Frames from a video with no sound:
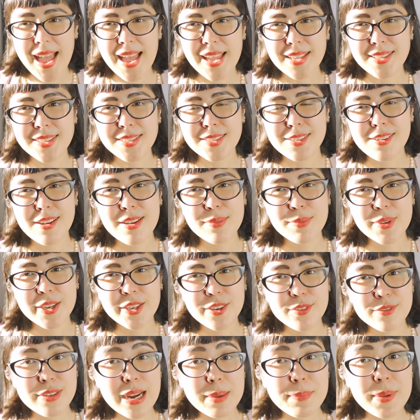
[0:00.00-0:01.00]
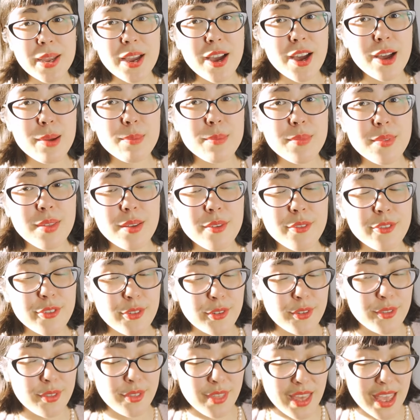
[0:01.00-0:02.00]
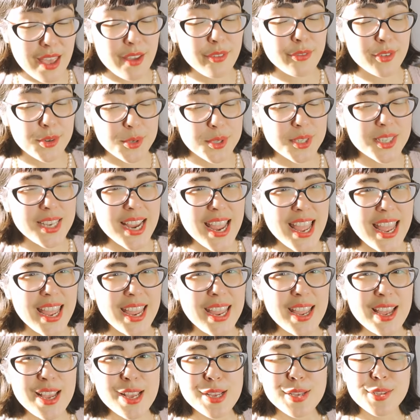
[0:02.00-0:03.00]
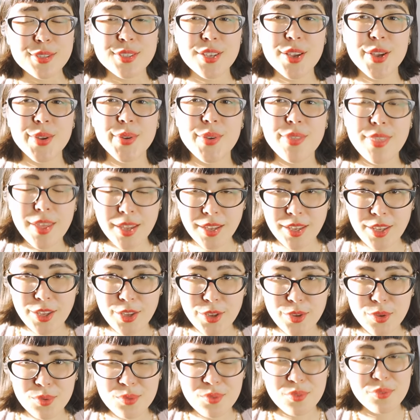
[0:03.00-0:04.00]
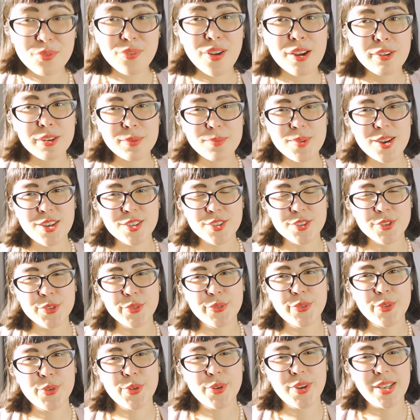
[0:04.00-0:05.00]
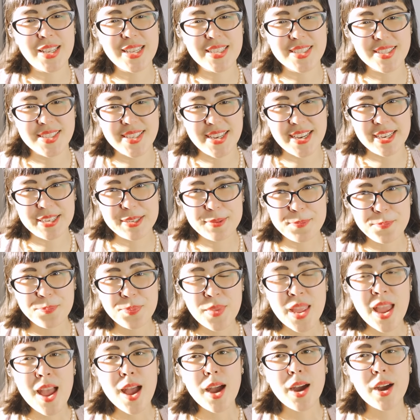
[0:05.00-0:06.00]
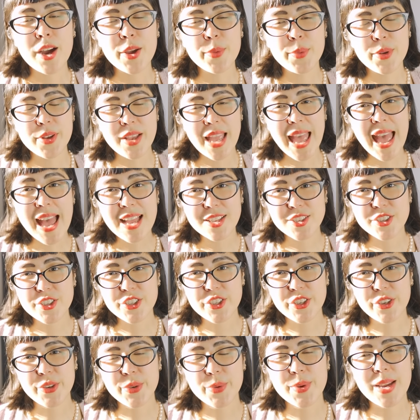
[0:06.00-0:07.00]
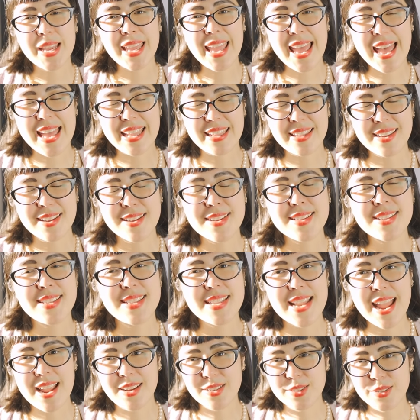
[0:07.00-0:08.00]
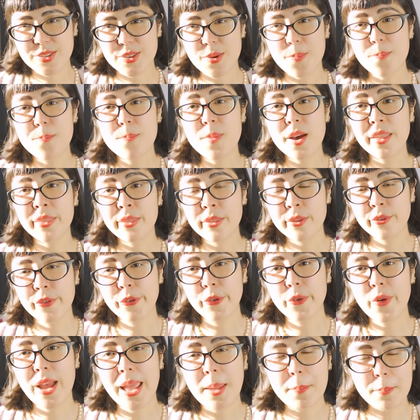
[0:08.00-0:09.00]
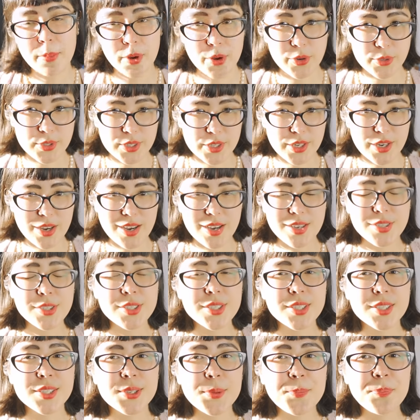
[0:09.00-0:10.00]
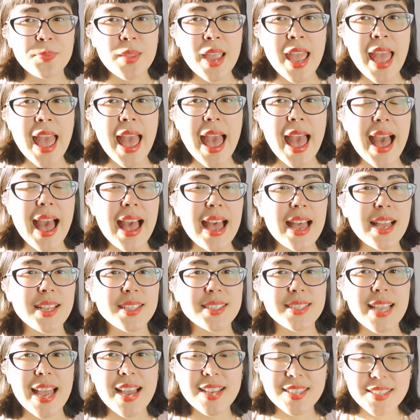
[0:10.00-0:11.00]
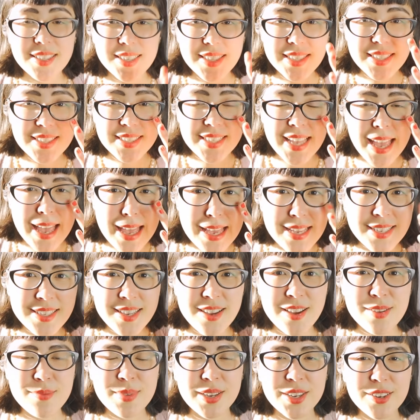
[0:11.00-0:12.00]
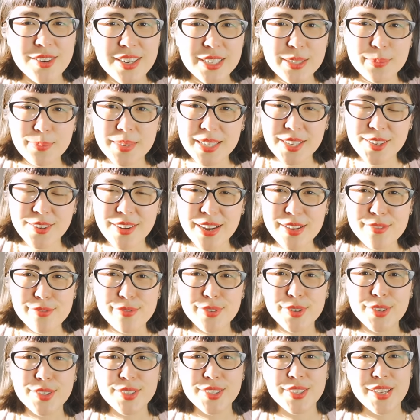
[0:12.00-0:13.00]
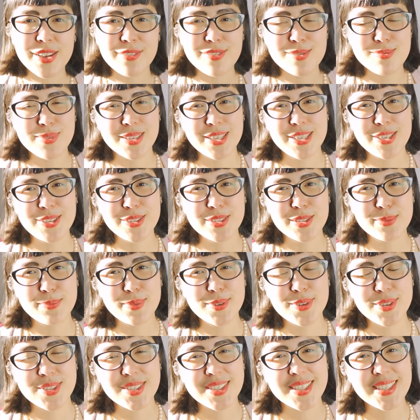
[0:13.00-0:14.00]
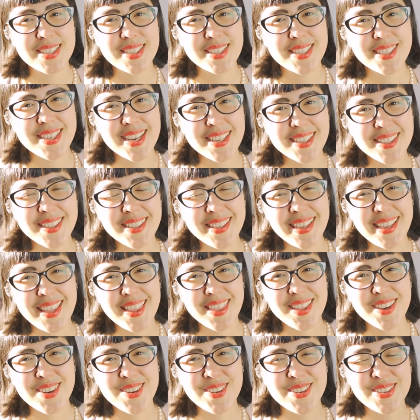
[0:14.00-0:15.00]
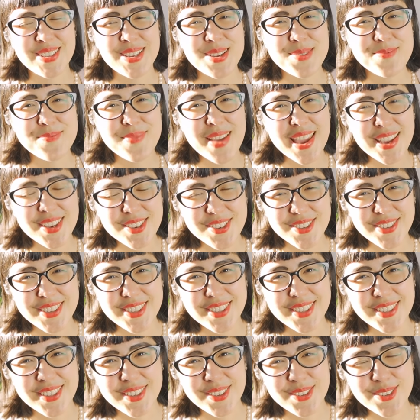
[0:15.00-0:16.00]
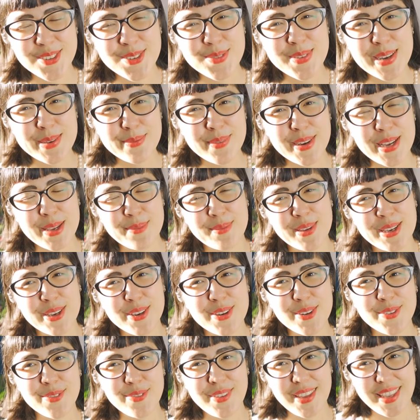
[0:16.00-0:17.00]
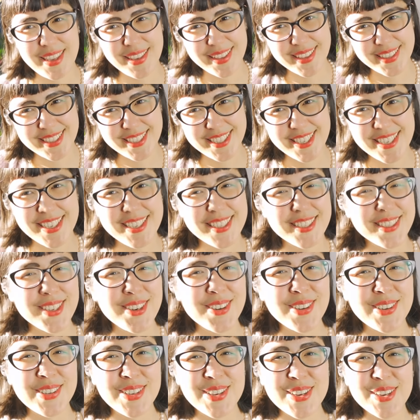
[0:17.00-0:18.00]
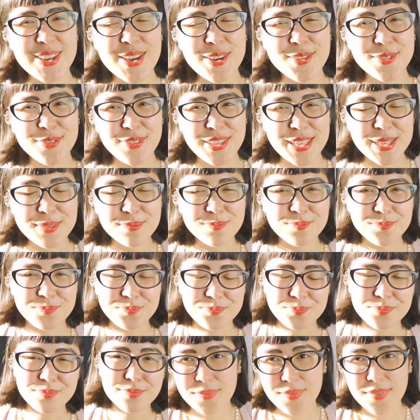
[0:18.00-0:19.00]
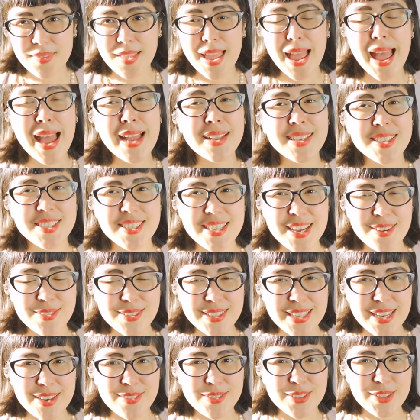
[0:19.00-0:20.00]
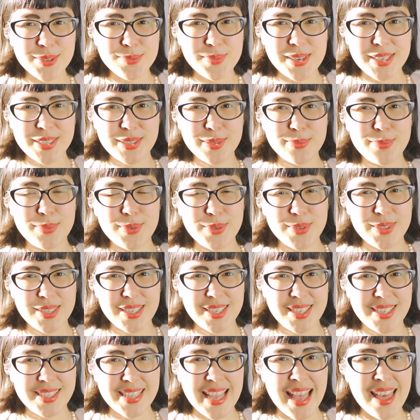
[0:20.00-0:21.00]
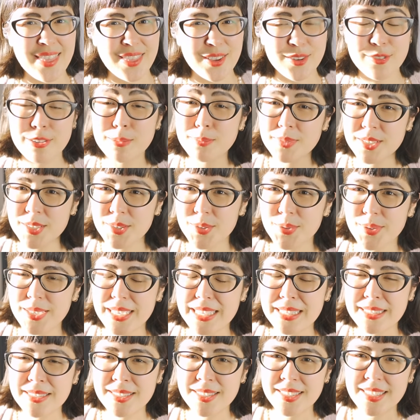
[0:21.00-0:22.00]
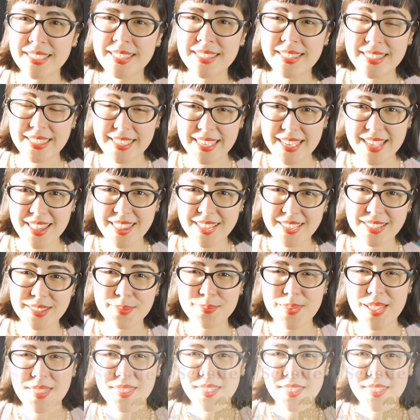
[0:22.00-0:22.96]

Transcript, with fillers: and I'm going to wrap it up for, there for today. So thank you very much for listening. I will catch you again next month for a podcast. And as I said, I'm incredibly grateful to everybody who supports this channel, either on Patreon or by buying me a coffee. Cheers on Ko-fi. And a shout out to my supporters at the Crimson Queens tier this